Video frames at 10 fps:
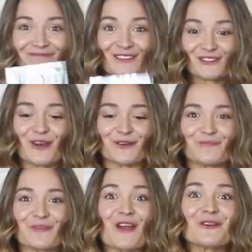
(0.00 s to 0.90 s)
So,
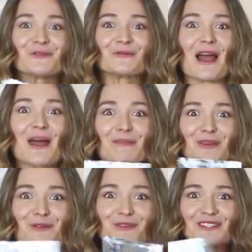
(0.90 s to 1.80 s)
grab
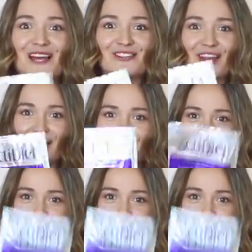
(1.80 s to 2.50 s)
your sachet,